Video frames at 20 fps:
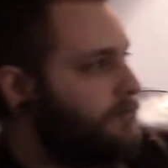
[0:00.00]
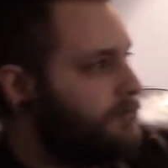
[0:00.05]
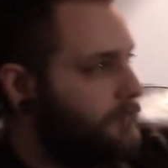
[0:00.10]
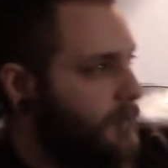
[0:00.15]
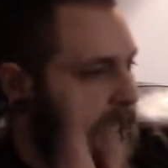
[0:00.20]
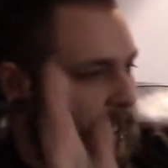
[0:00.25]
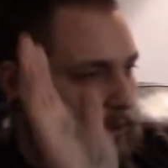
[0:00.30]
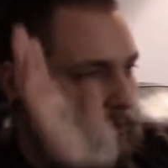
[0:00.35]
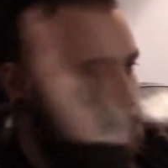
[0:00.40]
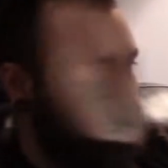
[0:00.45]

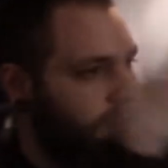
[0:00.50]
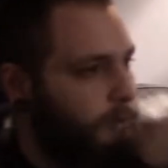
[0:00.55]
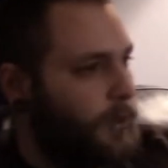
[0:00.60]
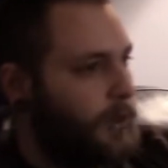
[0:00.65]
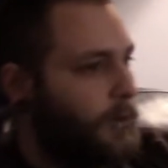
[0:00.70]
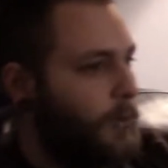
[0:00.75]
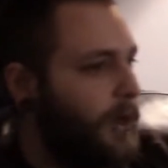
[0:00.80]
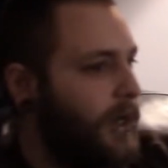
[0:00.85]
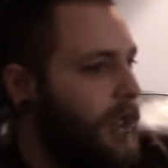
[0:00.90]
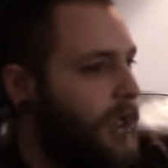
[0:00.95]
back when she went
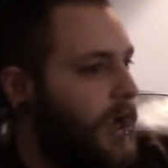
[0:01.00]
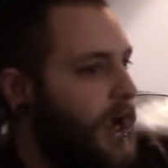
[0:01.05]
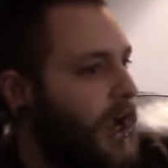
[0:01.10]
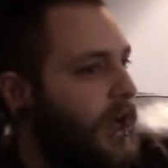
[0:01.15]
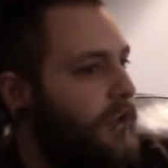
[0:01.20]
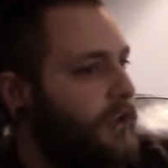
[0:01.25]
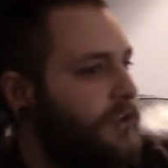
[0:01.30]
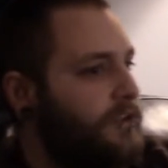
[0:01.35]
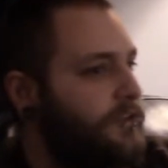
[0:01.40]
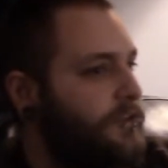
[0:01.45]
away to
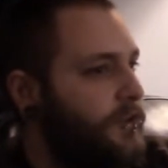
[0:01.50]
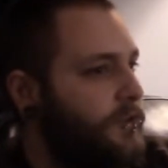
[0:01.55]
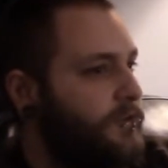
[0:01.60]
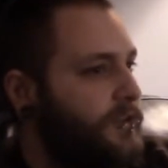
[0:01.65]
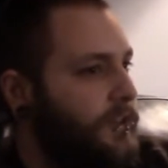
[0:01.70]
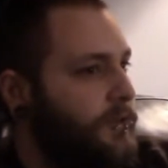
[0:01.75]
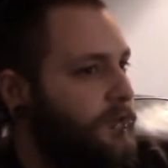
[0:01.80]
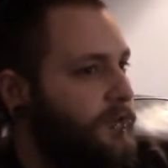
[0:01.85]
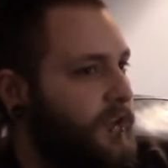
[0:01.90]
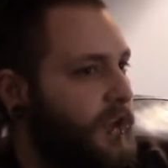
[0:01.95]
college, so
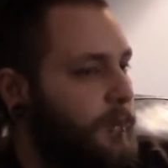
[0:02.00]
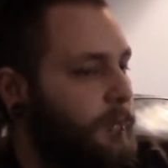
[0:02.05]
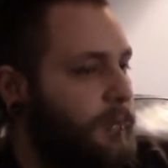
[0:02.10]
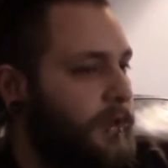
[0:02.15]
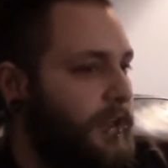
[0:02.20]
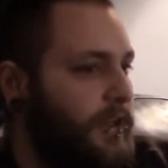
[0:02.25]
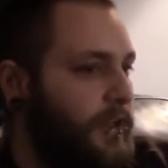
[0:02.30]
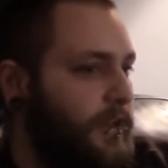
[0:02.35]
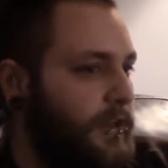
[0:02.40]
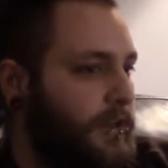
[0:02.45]
she was up
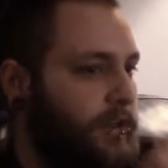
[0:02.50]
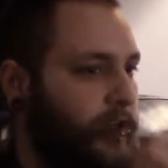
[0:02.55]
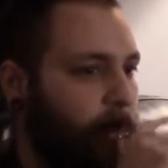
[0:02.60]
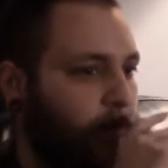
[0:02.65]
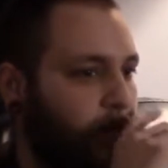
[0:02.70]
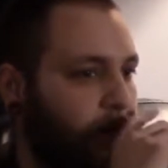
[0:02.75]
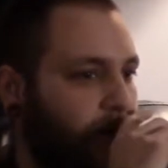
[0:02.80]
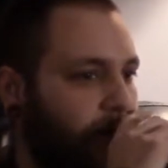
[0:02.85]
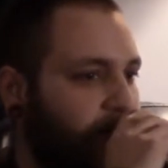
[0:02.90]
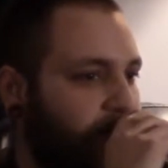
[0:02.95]

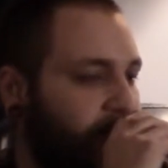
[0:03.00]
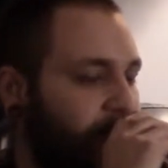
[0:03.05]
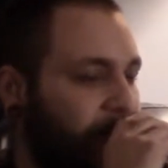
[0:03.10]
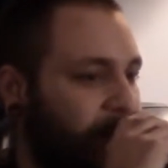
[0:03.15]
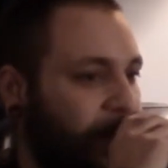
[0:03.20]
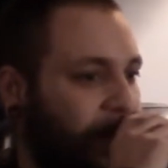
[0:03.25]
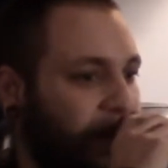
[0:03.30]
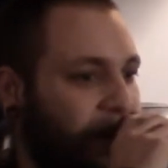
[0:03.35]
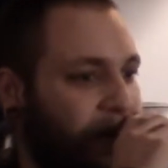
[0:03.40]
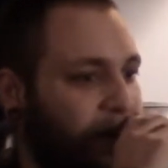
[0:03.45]
there
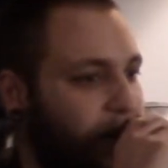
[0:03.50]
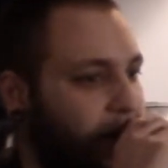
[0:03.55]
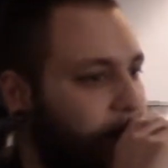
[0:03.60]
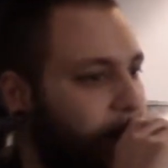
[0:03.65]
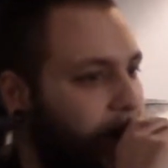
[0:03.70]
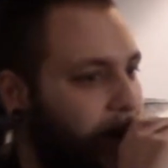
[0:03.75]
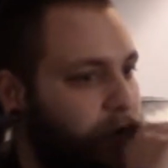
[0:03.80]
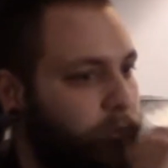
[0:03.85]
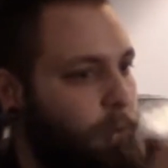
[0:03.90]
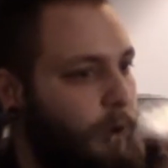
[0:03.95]
for
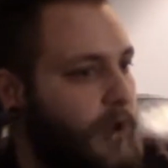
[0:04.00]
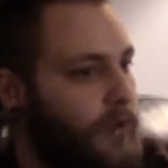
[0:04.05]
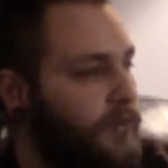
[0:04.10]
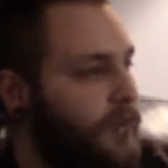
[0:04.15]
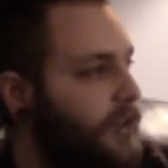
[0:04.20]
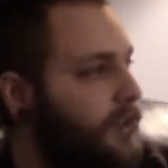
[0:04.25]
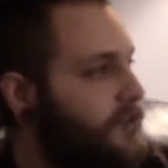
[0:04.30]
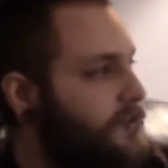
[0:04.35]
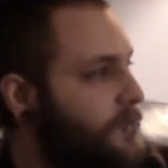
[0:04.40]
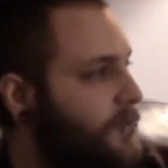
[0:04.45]
about 12
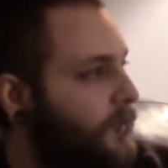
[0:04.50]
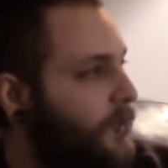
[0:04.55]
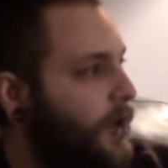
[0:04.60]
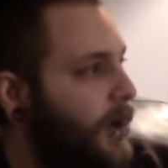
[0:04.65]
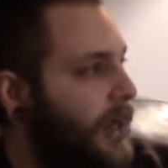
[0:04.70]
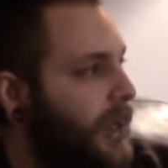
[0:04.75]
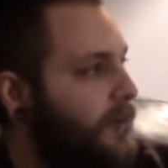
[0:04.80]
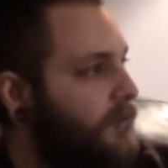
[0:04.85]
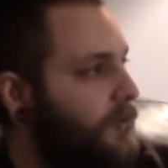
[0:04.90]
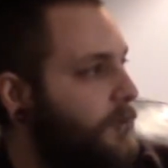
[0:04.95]
years before
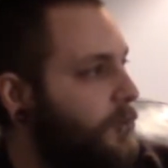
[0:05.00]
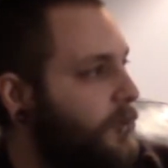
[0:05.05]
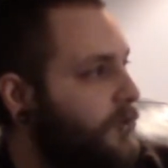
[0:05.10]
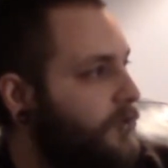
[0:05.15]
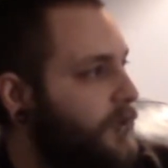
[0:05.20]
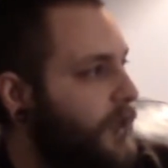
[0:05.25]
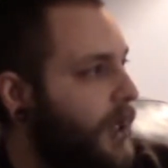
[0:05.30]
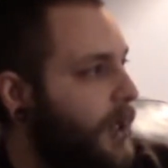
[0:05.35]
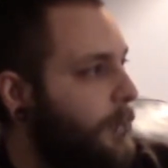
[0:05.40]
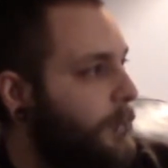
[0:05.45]
I ever
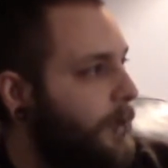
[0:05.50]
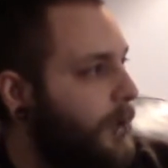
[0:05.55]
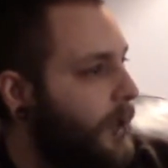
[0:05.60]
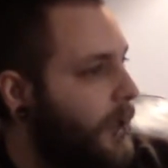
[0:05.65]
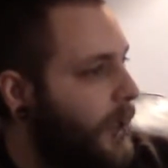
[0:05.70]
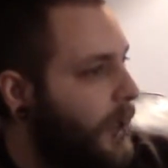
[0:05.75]
moved up.